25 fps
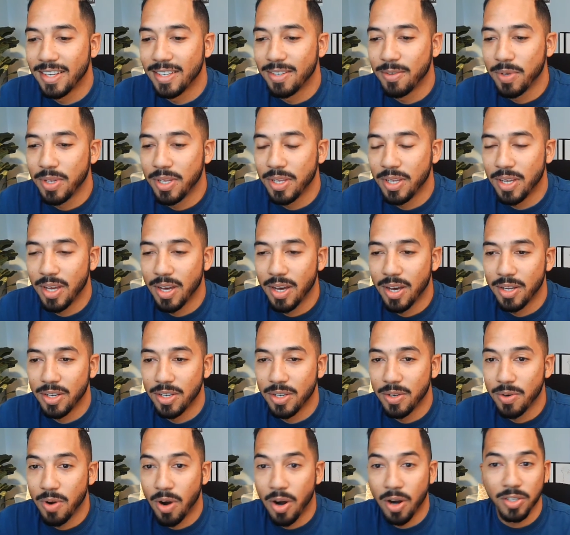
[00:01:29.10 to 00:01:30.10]
We
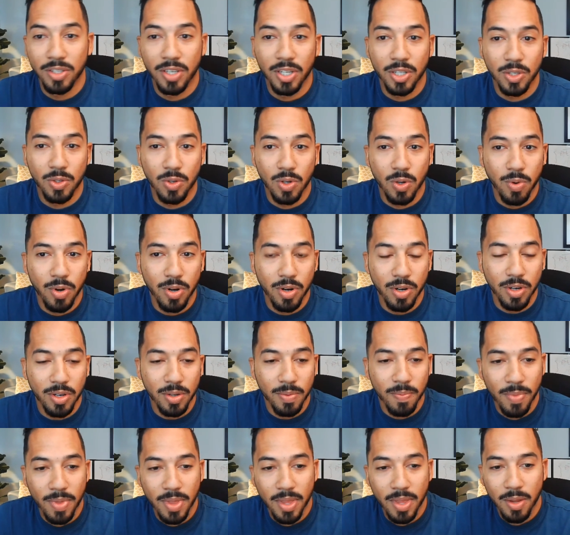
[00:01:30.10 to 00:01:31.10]
do architectural work.
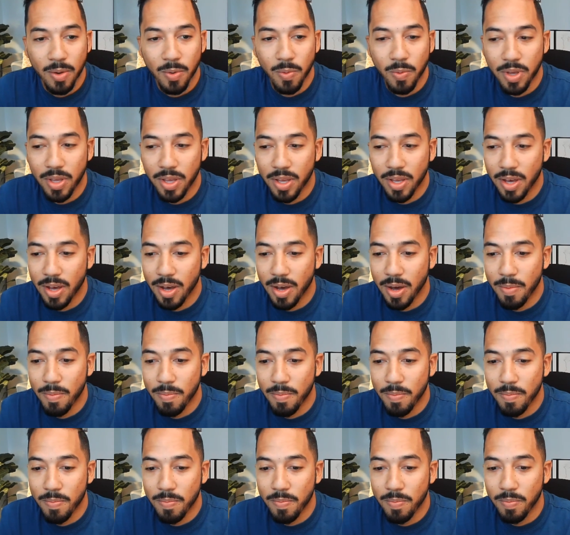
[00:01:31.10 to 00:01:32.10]

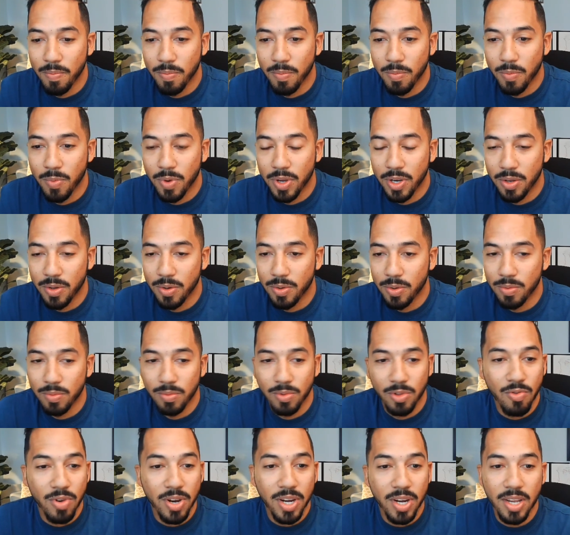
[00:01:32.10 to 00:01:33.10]
We do
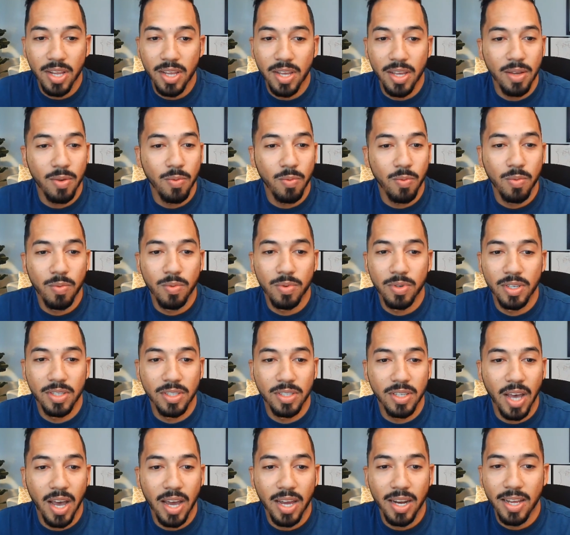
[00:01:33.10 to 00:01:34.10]
3D
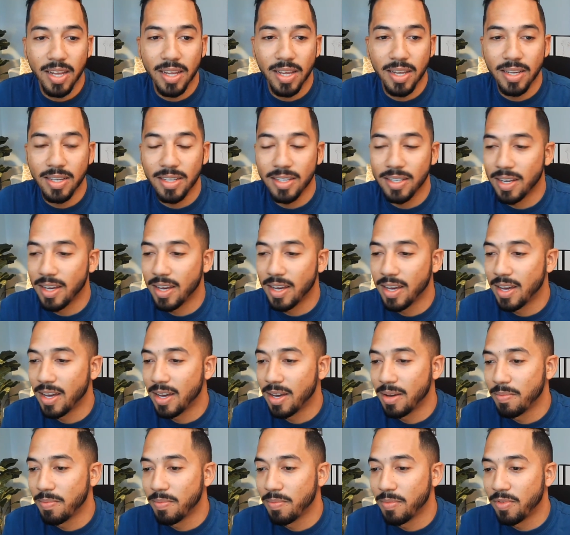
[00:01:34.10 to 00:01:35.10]
designing
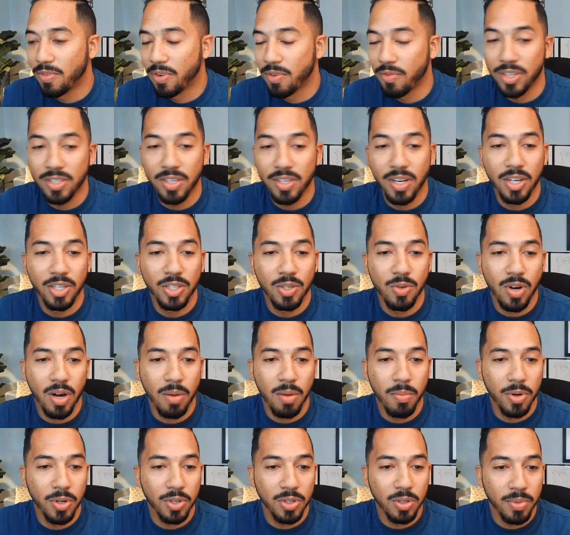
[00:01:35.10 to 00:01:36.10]
for residential and
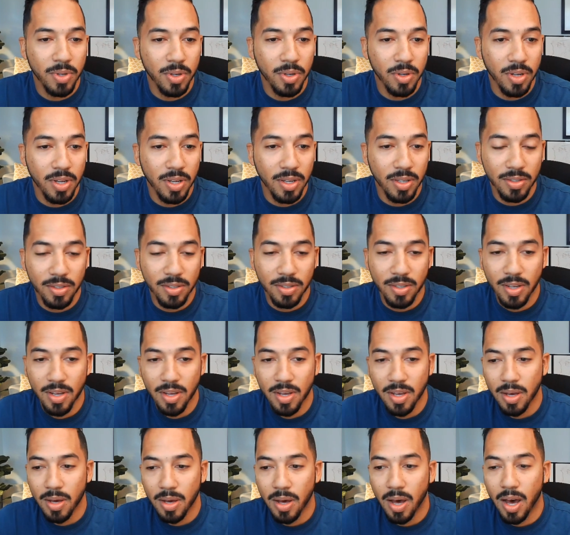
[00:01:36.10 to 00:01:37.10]
commercial buildings,
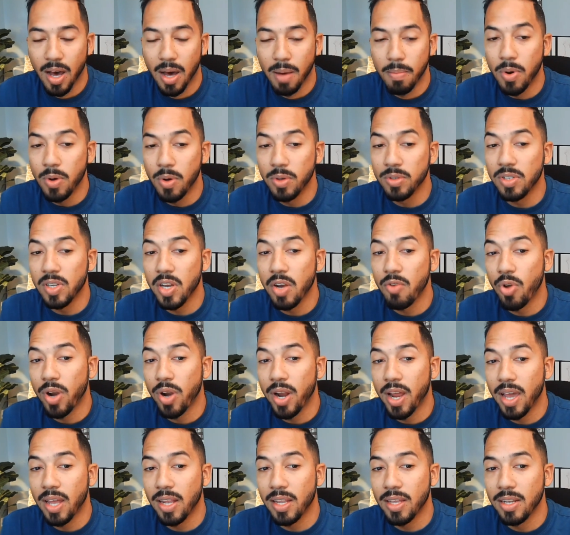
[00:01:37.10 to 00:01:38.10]
mostly in Rhode
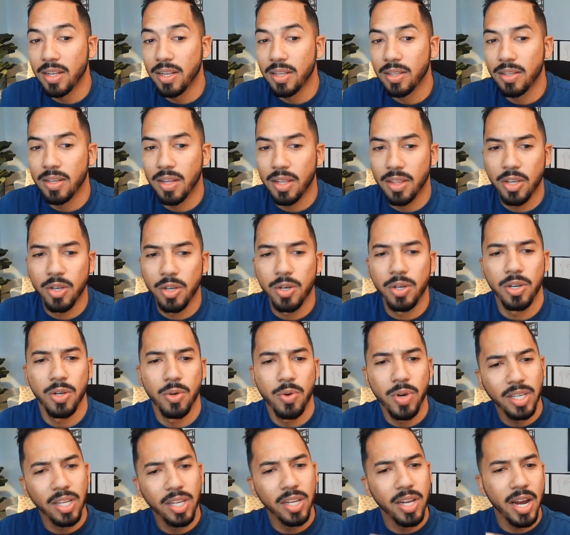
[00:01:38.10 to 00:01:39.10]
Island and in the
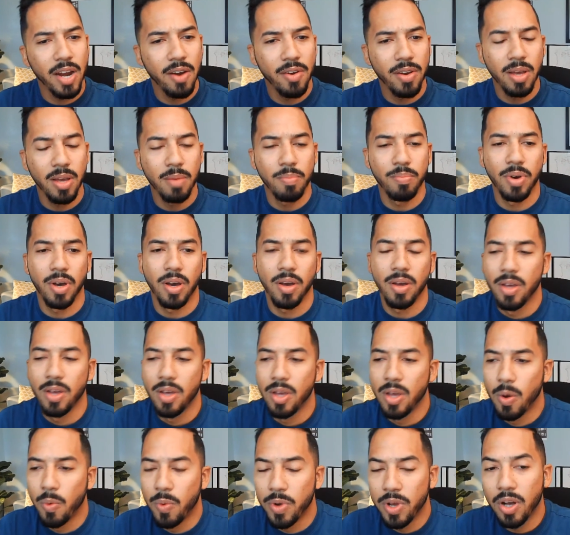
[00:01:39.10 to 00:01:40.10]
New England area, but
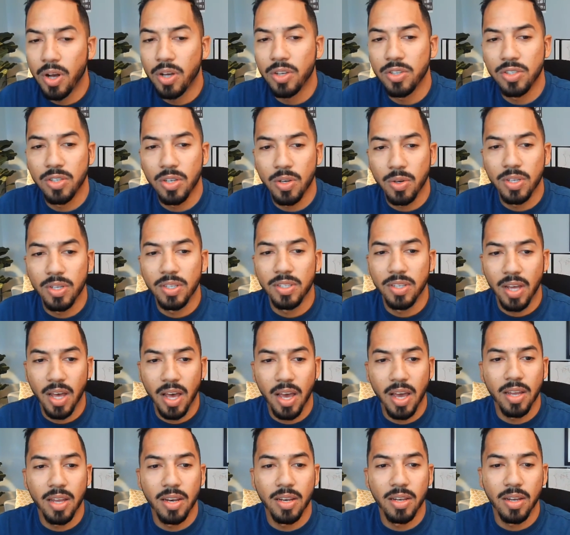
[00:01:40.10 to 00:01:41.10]
we also
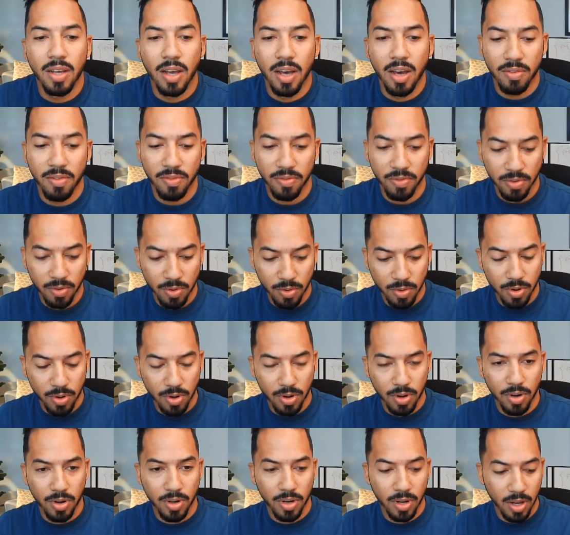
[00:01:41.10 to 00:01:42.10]
design
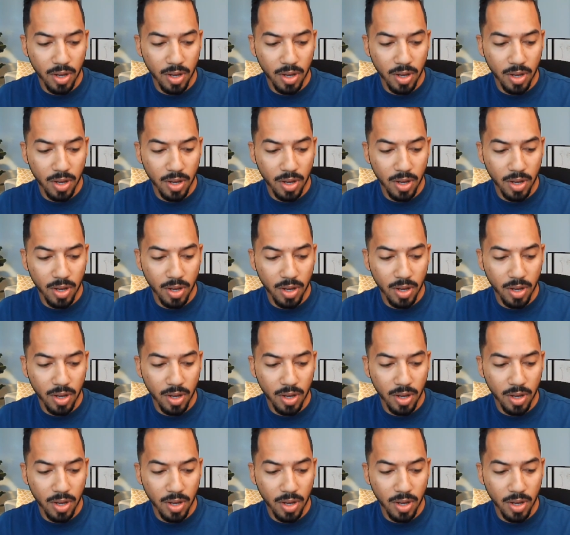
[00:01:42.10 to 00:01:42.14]
for